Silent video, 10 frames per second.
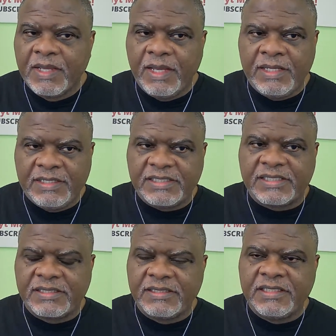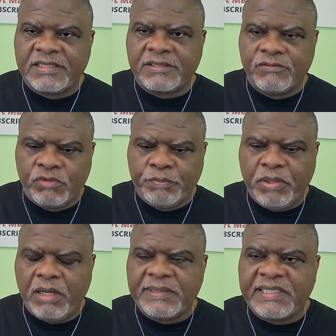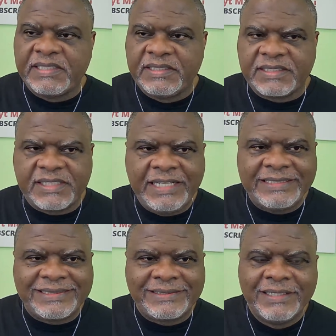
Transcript: and this, this Republican state